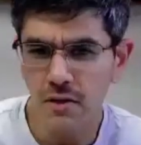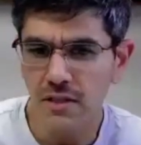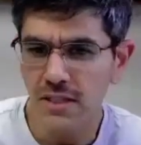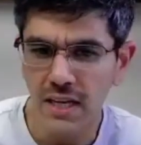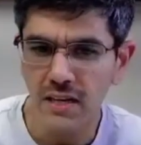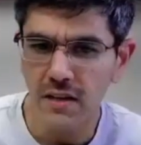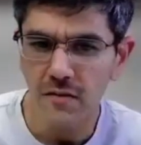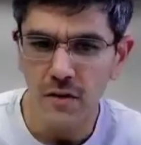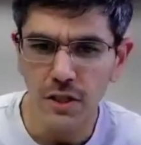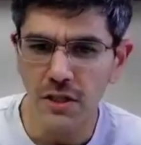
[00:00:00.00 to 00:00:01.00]
So it's like
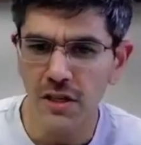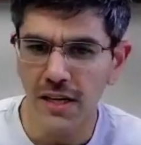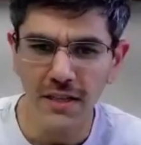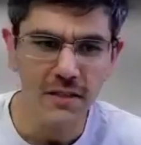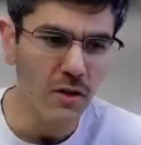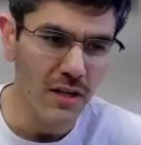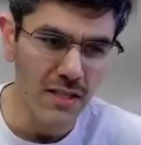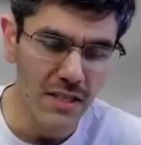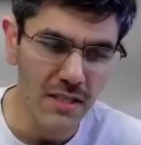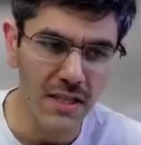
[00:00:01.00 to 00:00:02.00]
conversion rates on
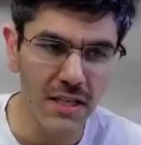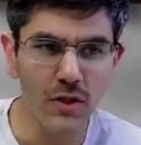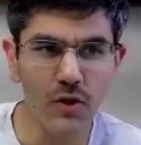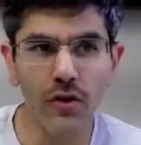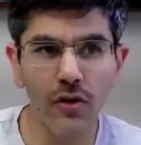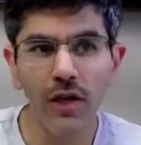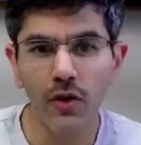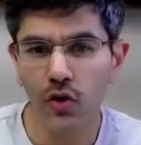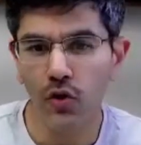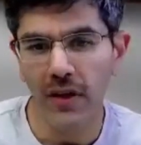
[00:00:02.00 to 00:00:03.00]
existing. So
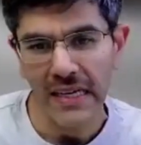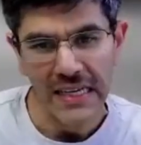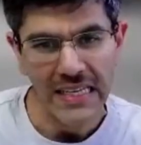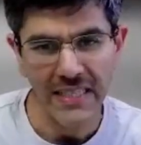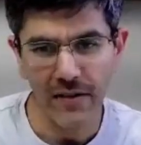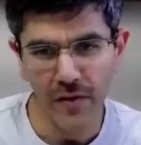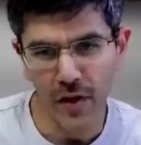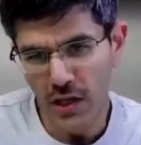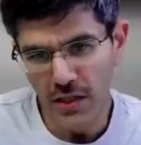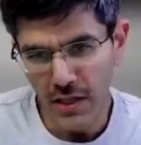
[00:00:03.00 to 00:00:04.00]
through increase in
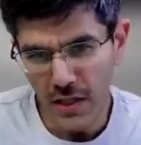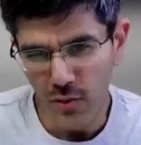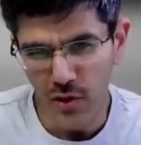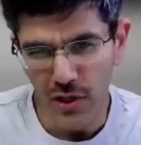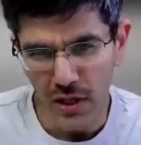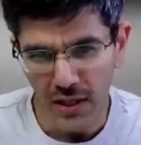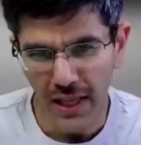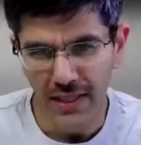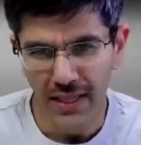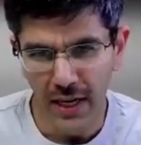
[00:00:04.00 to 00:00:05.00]
velocity, usually
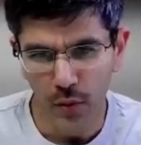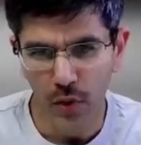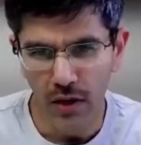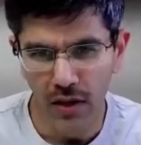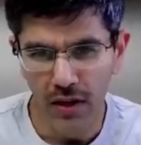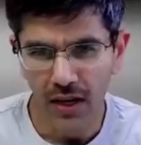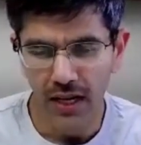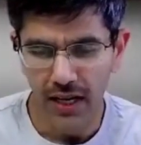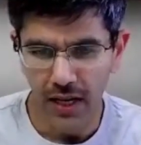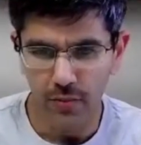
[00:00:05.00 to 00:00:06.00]
that's kind of what
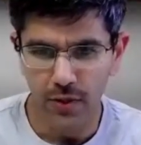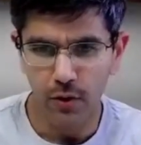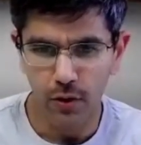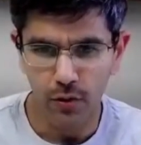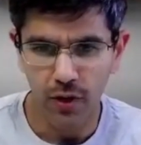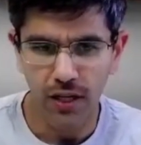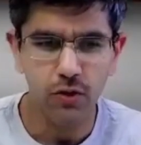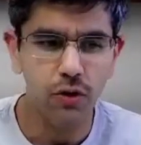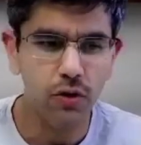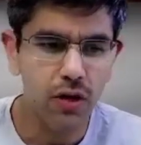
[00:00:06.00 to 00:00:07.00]
it comes out to,
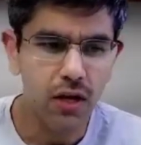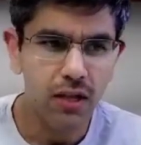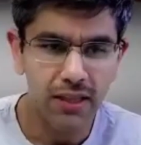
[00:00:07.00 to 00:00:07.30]
right? So